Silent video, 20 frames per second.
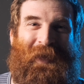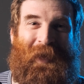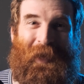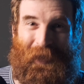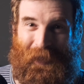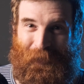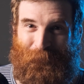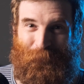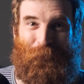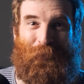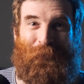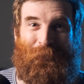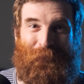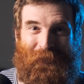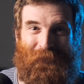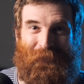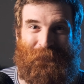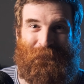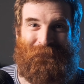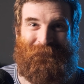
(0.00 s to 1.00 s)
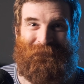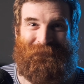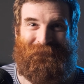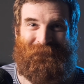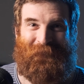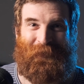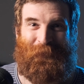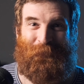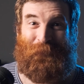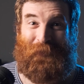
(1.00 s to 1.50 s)
Abu Habeeb,
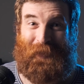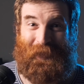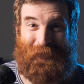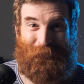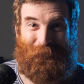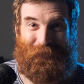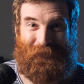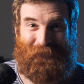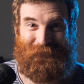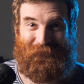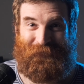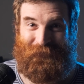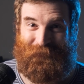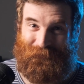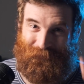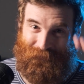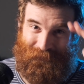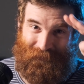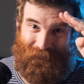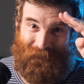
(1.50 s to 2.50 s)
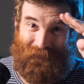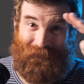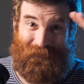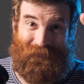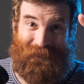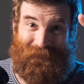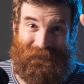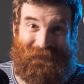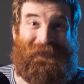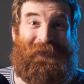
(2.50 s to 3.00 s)
Blackboxer,
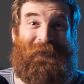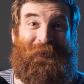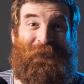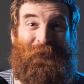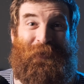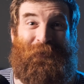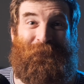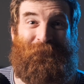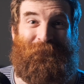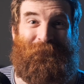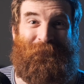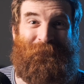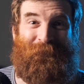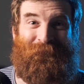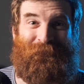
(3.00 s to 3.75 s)
signing off.